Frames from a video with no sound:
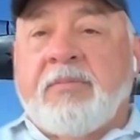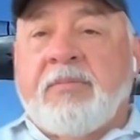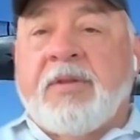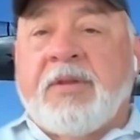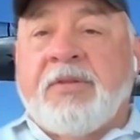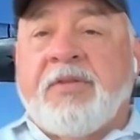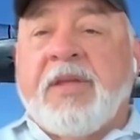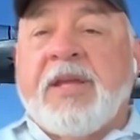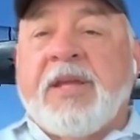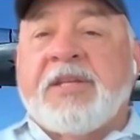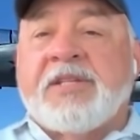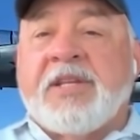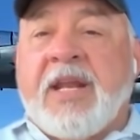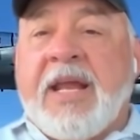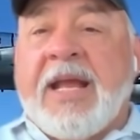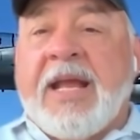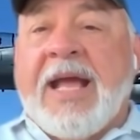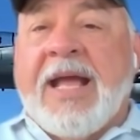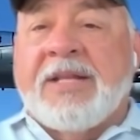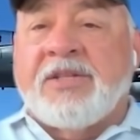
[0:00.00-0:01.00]
the things that
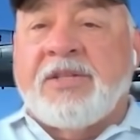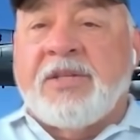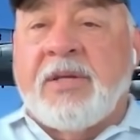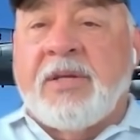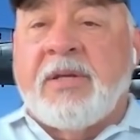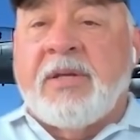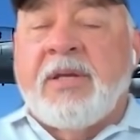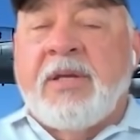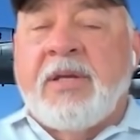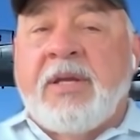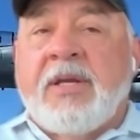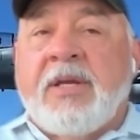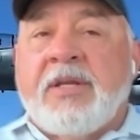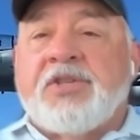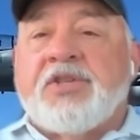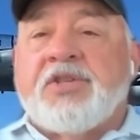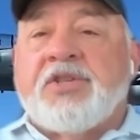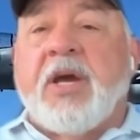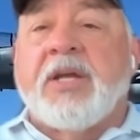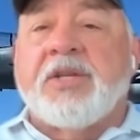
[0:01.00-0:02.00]
I got to
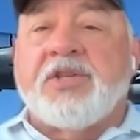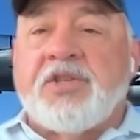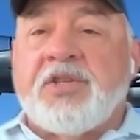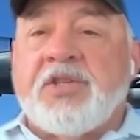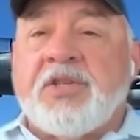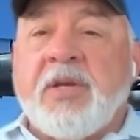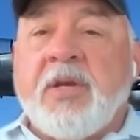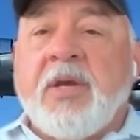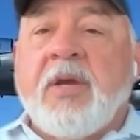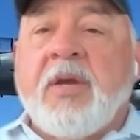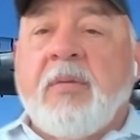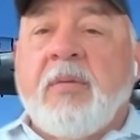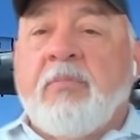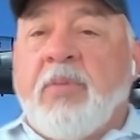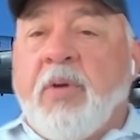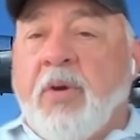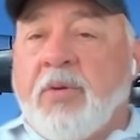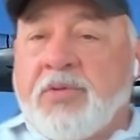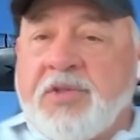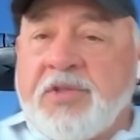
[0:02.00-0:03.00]
touch
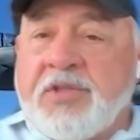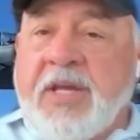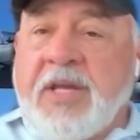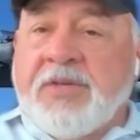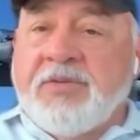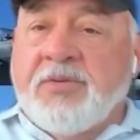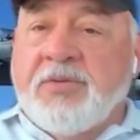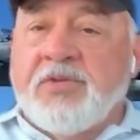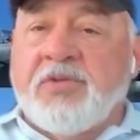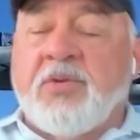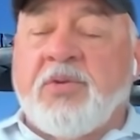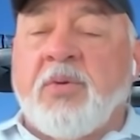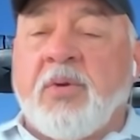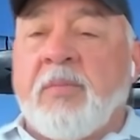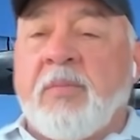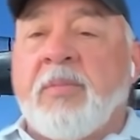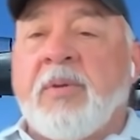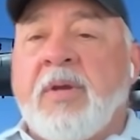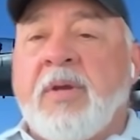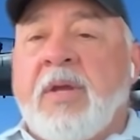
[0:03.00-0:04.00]
post Desert Storm.